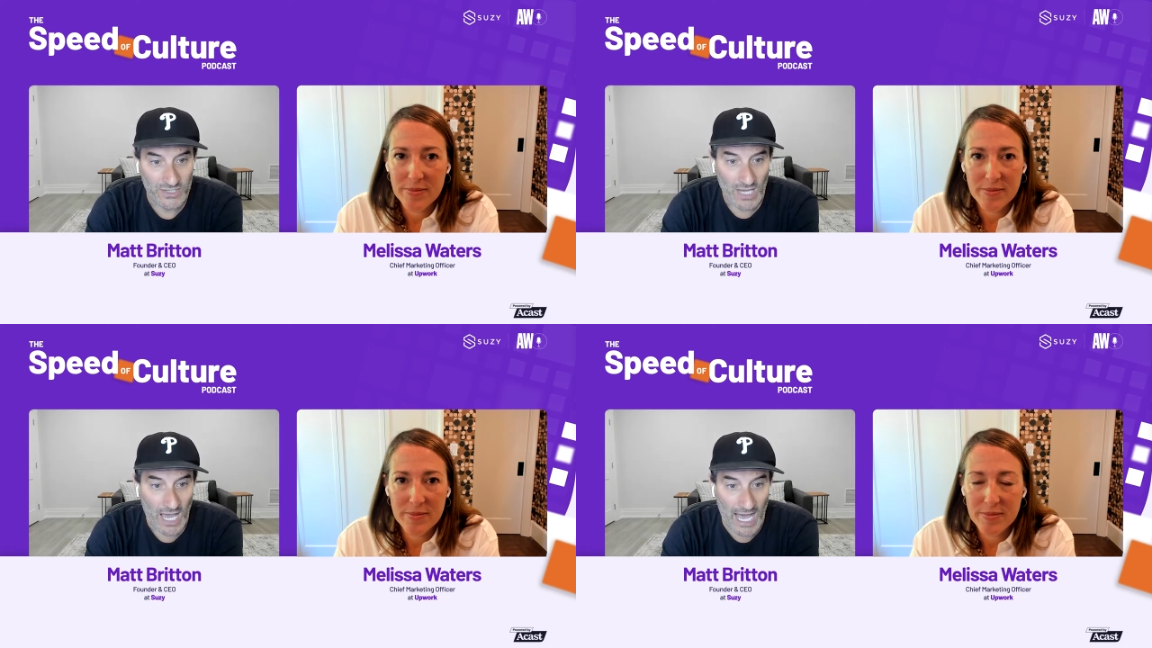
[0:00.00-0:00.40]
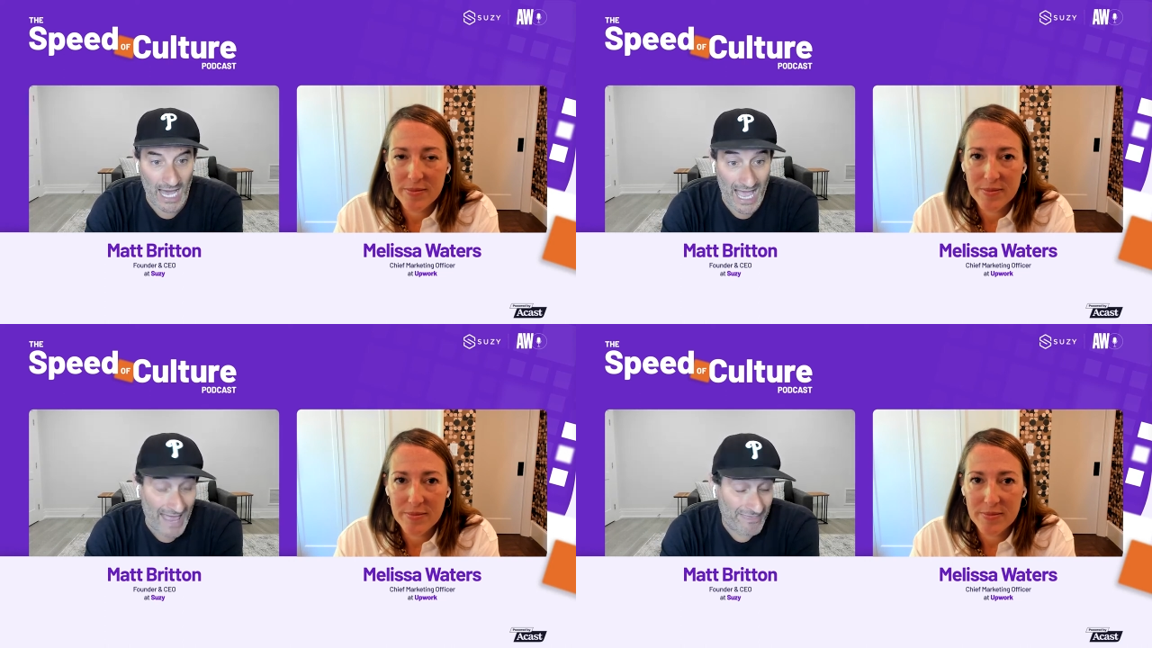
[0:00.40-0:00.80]
Speaker 1: Uh,
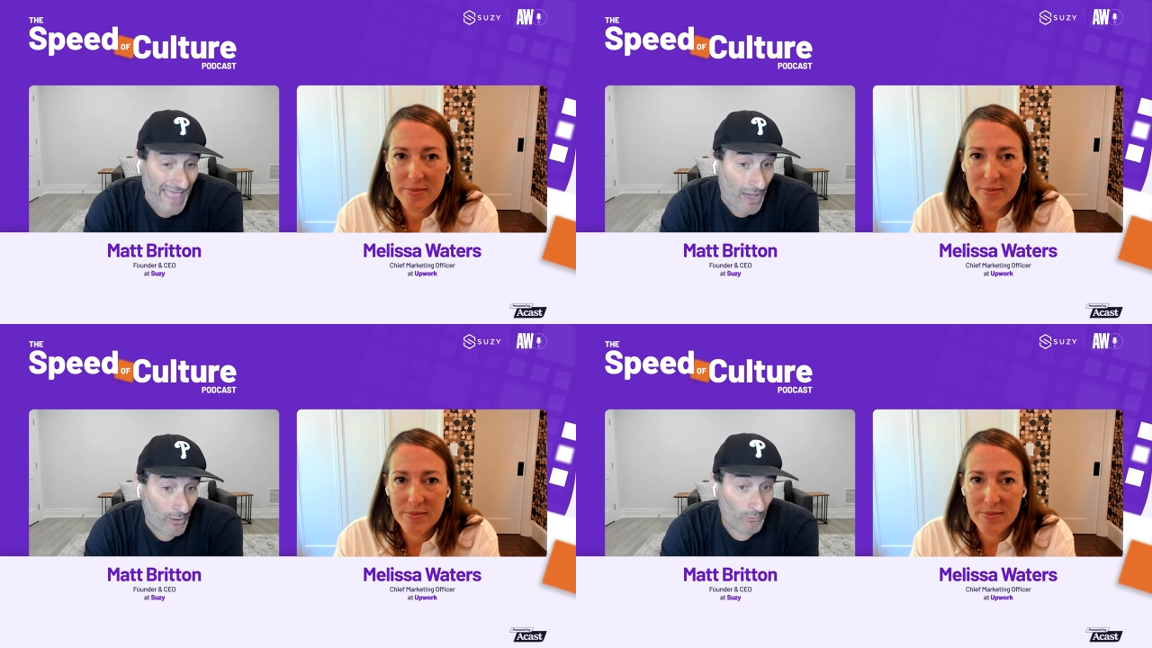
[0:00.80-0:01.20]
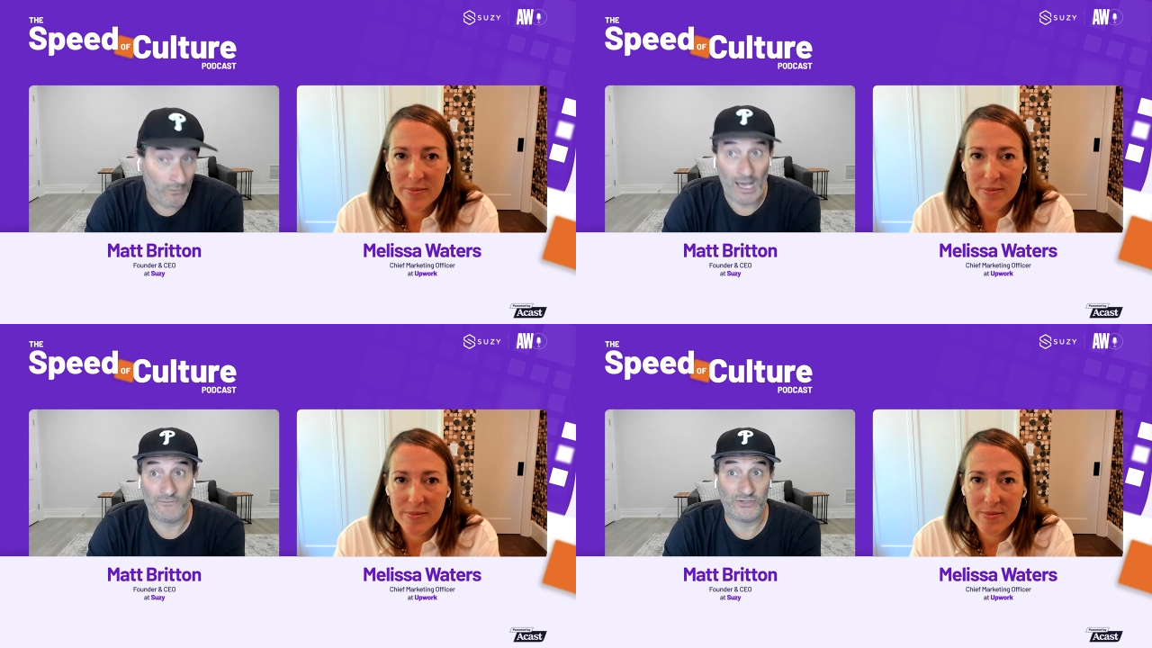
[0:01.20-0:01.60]
and now,
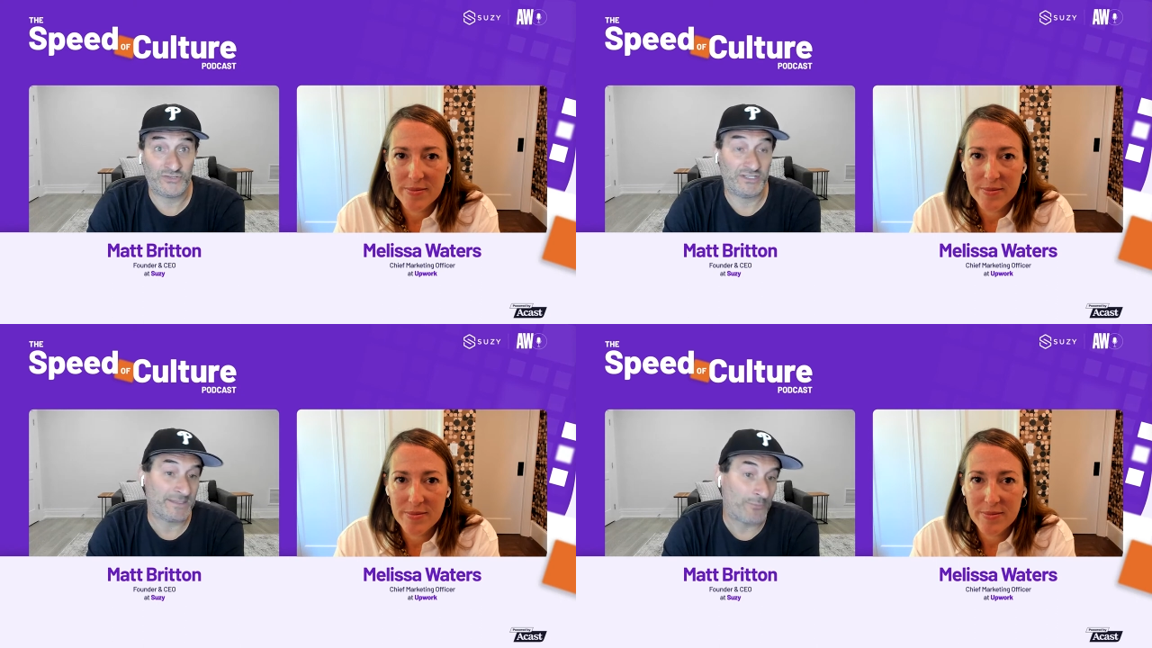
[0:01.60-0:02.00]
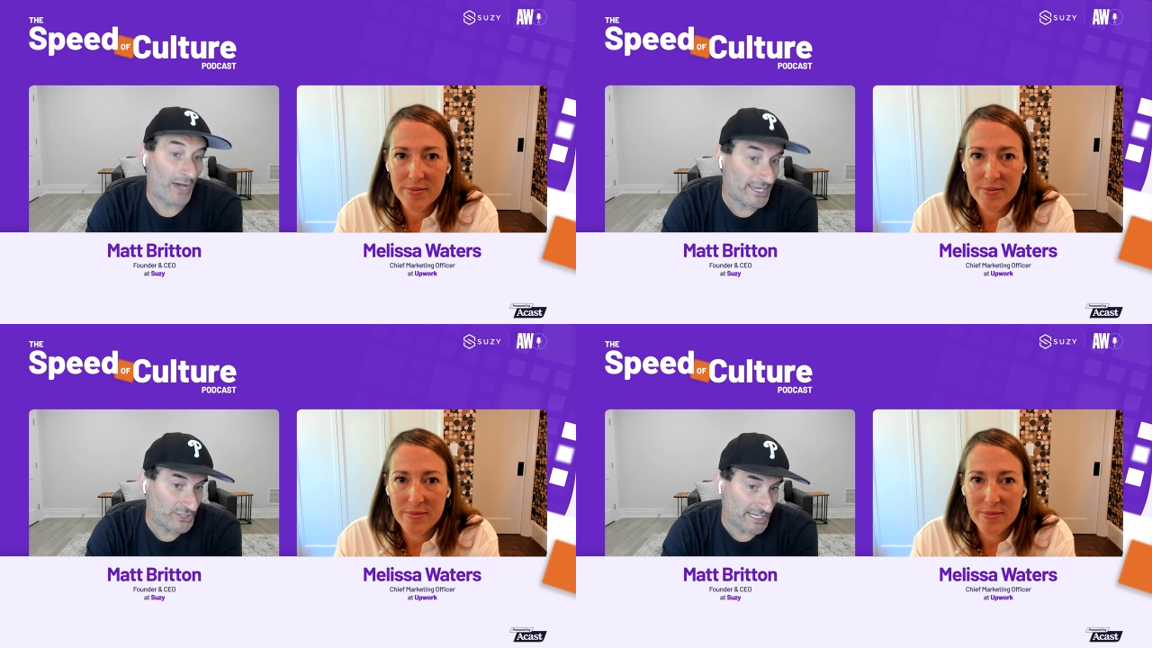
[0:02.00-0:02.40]
obviously,
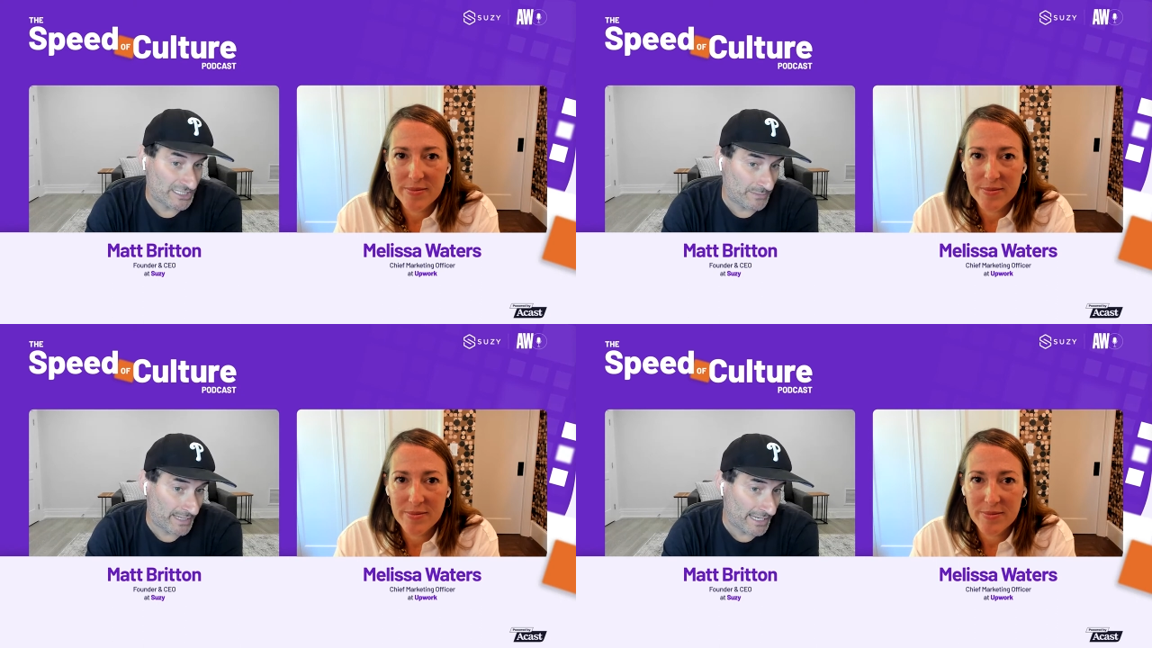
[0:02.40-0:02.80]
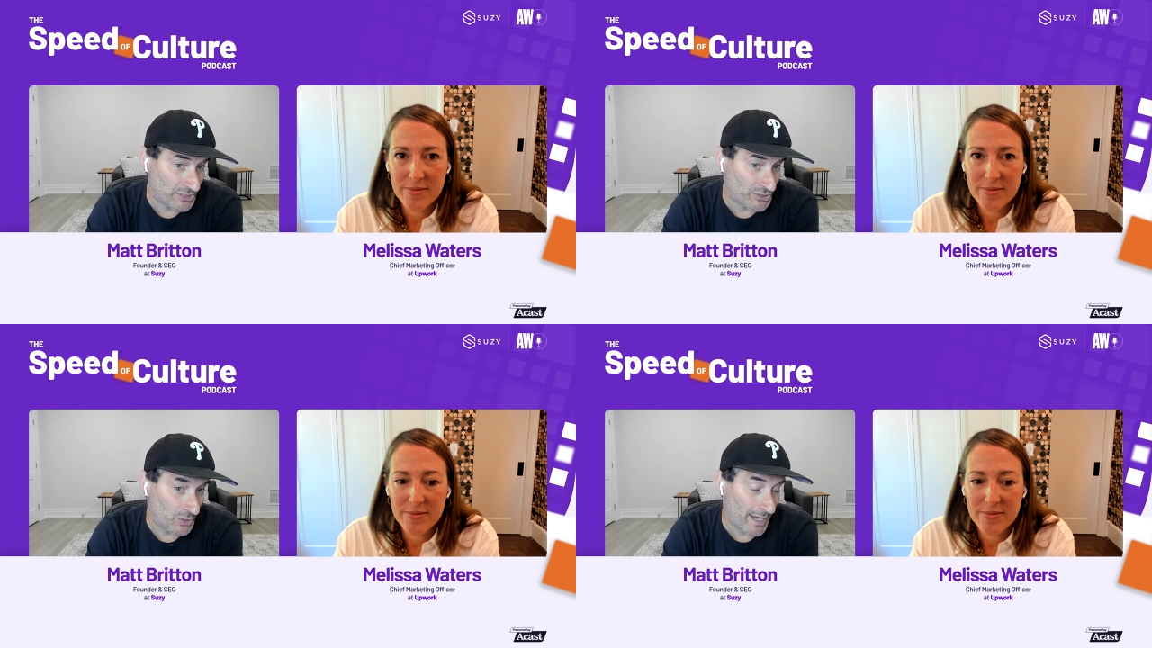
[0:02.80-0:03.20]
supply chain's a big issue,